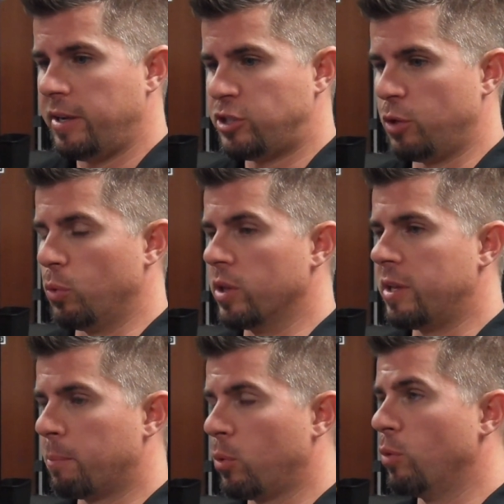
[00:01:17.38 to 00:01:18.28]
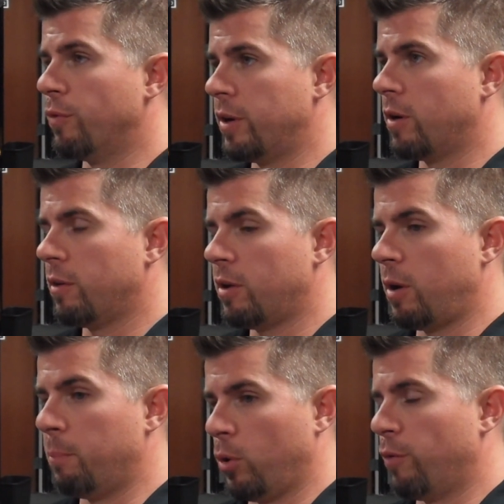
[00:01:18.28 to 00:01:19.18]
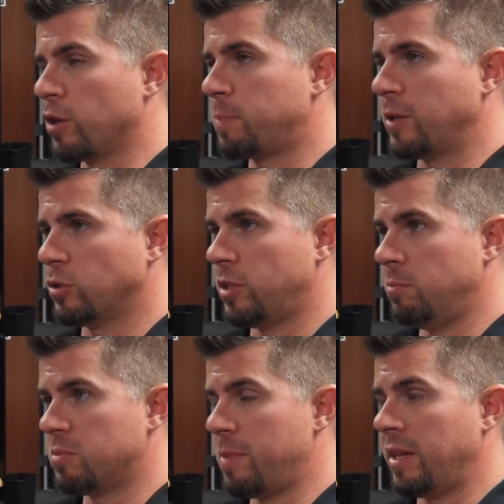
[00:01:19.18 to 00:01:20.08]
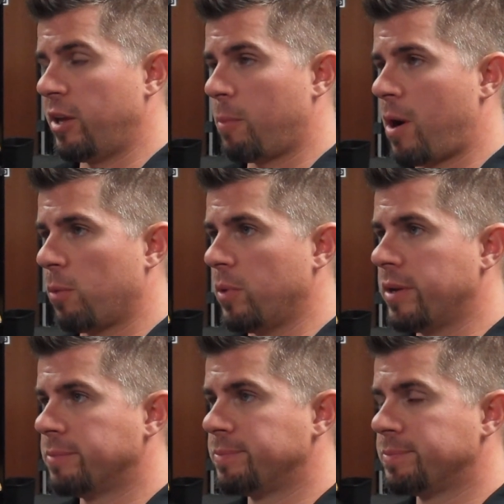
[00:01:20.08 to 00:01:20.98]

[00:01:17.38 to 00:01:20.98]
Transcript: he should really improve our special teams, mainly our power play.